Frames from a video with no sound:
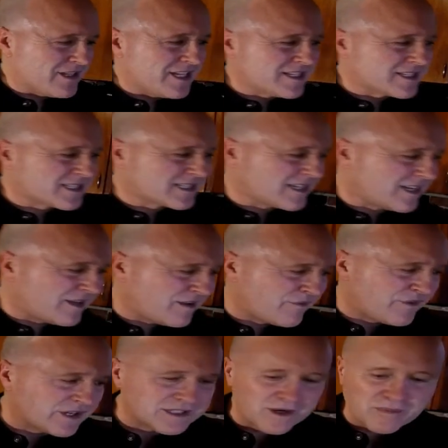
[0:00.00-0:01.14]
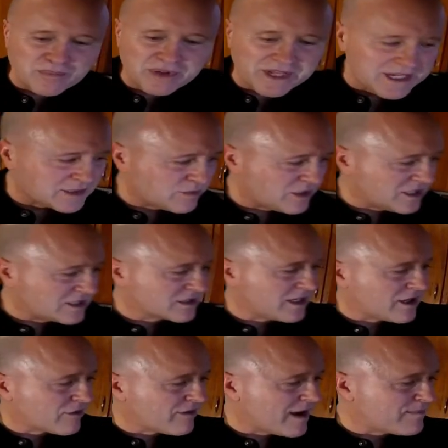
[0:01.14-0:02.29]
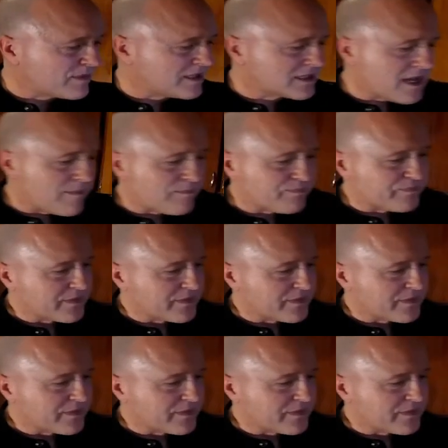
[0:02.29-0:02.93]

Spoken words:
let's fix our plates. We just got to wrap this up.